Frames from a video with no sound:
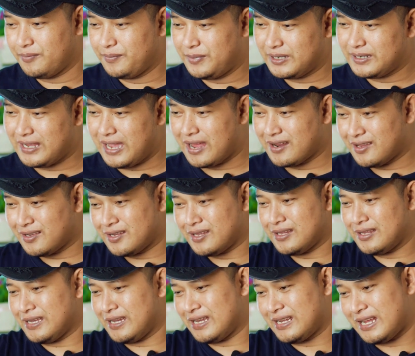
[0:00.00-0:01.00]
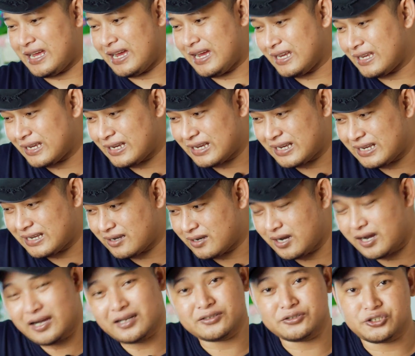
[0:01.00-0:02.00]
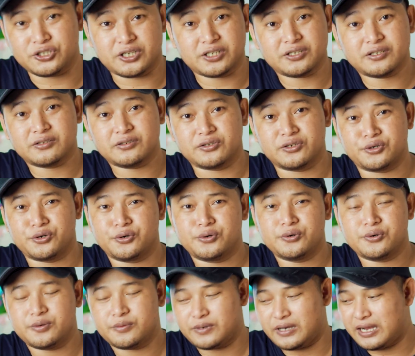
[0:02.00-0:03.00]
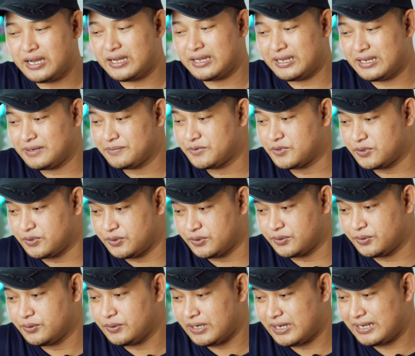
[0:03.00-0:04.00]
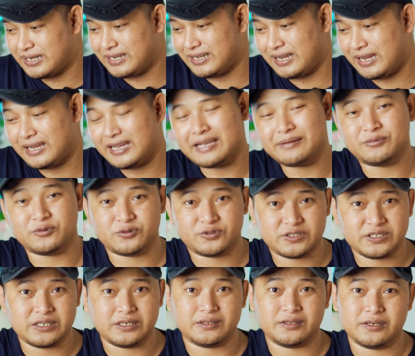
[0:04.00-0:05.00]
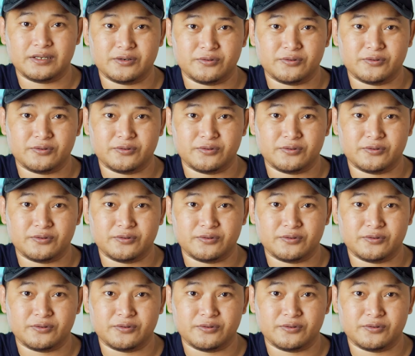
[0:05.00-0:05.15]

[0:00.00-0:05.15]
but other than that I can't jump, you know I have to do I, I have to see it